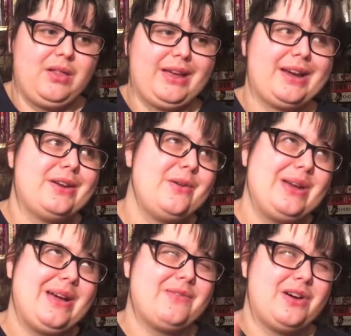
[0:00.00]
Like, I know
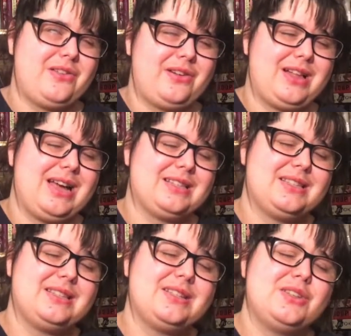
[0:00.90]
I'd have other
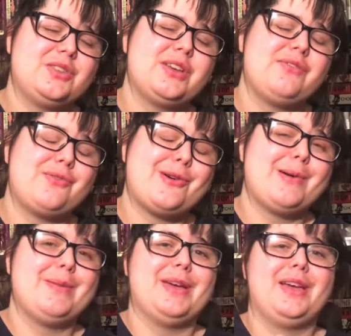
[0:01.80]
classes to do stuff
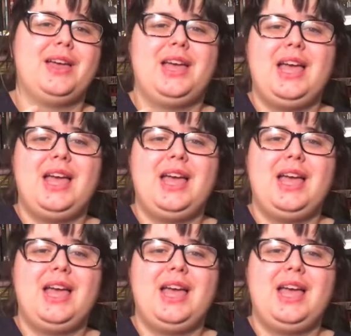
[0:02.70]
for, but